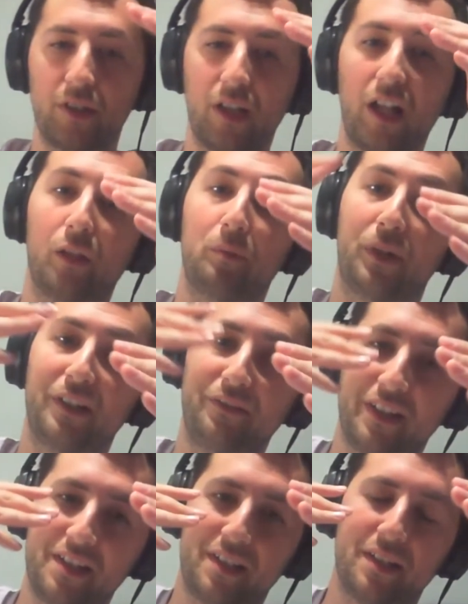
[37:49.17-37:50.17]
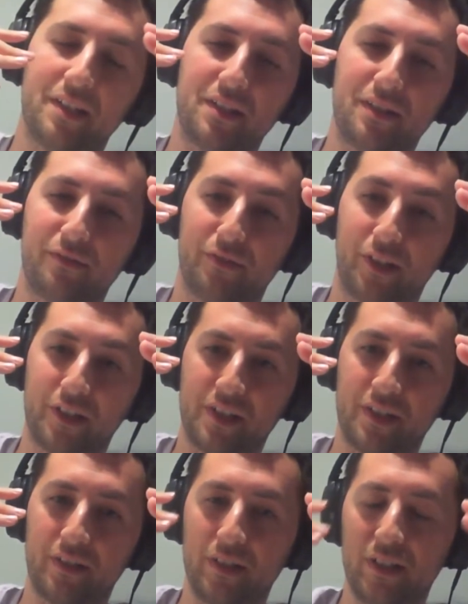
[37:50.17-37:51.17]
I'll preface this
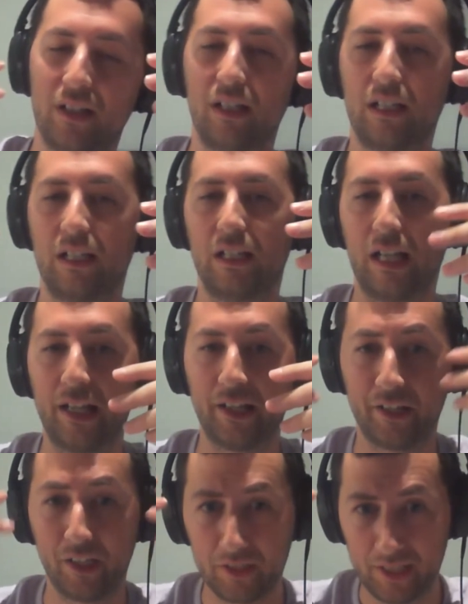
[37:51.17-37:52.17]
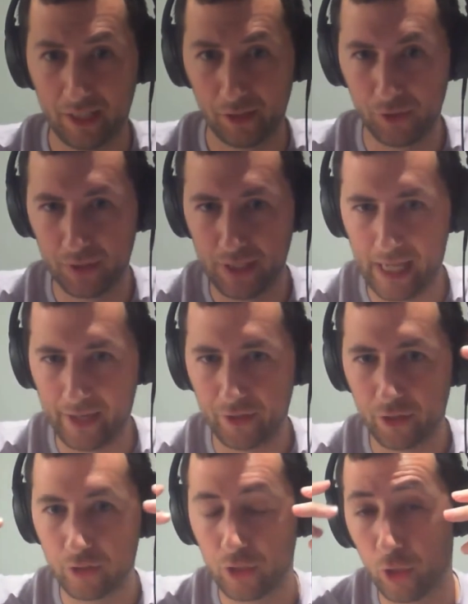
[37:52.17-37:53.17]
first, and I'll tell you
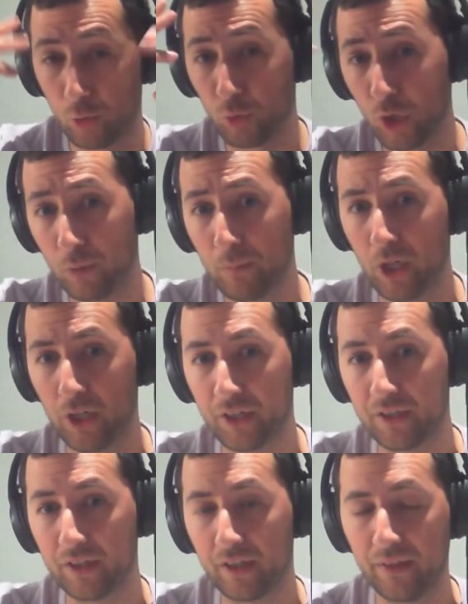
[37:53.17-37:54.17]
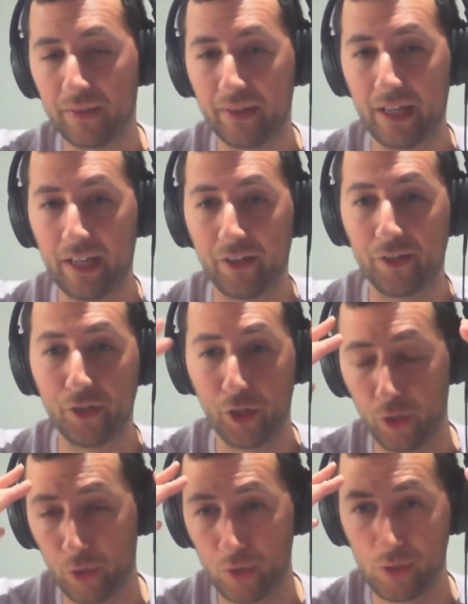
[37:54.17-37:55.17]
that a robot that
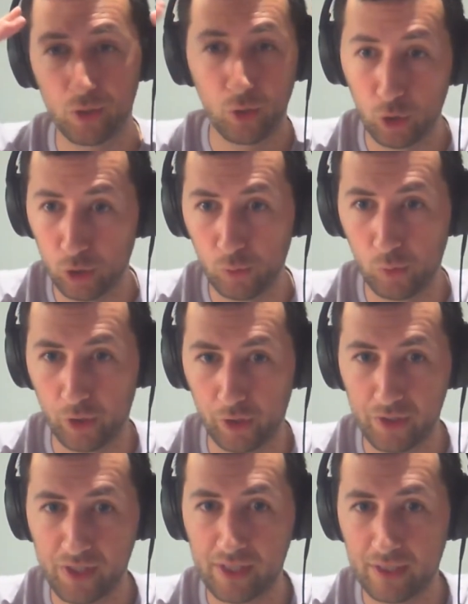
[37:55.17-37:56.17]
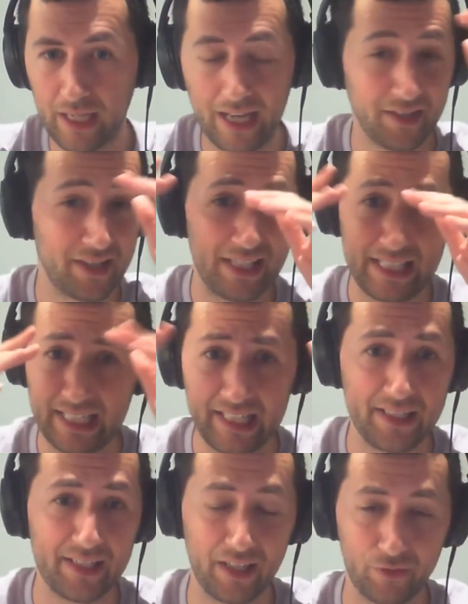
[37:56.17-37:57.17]
knows all the words and
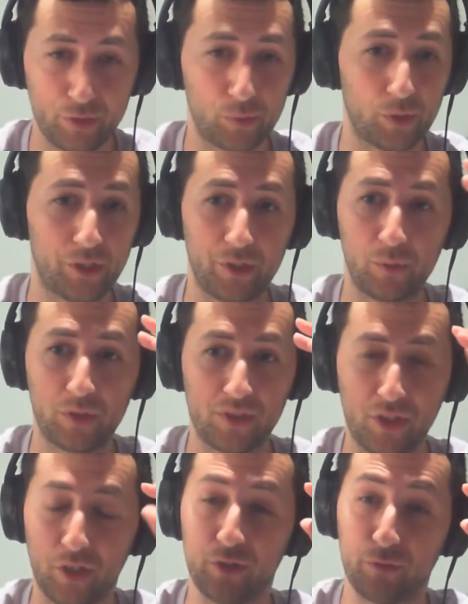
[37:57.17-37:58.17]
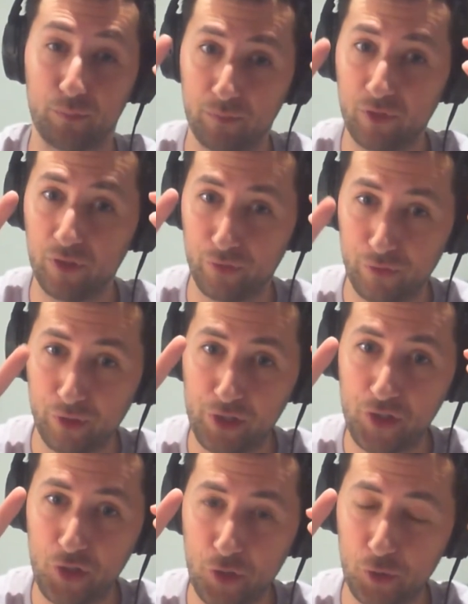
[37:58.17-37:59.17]
sees every word, so the
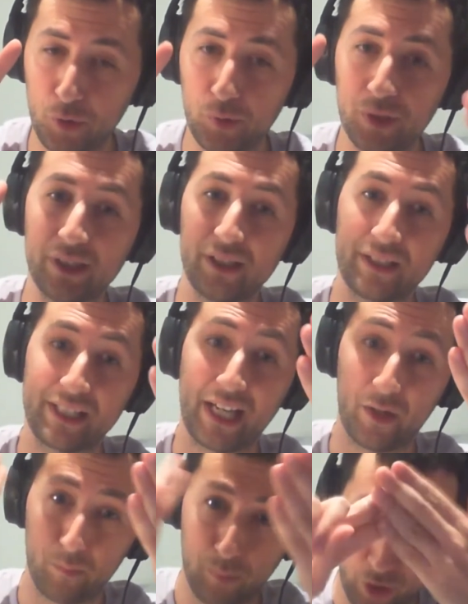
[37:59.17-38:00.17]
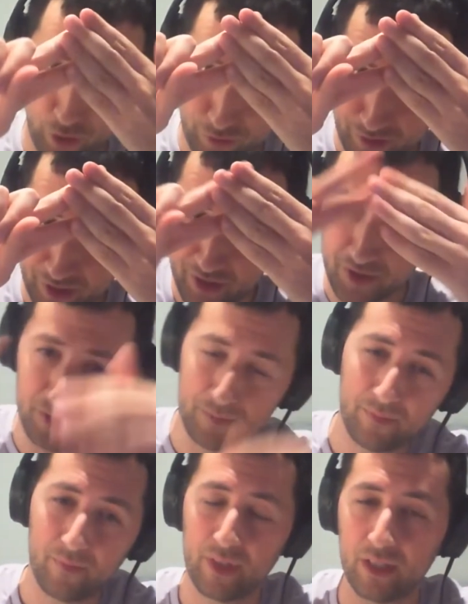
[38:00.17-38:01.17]
first two down perfect
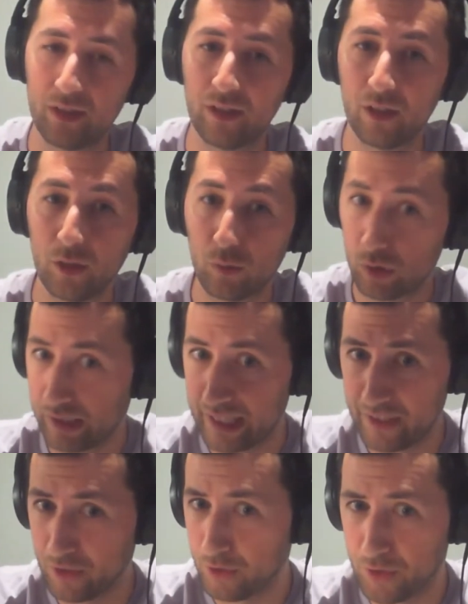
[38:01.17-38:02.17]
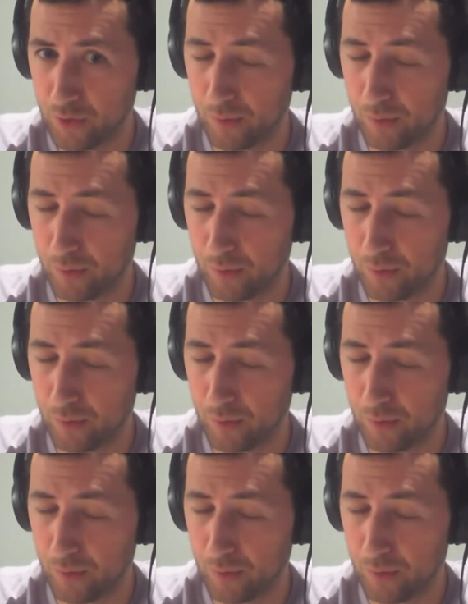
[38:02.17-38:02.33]
will get you to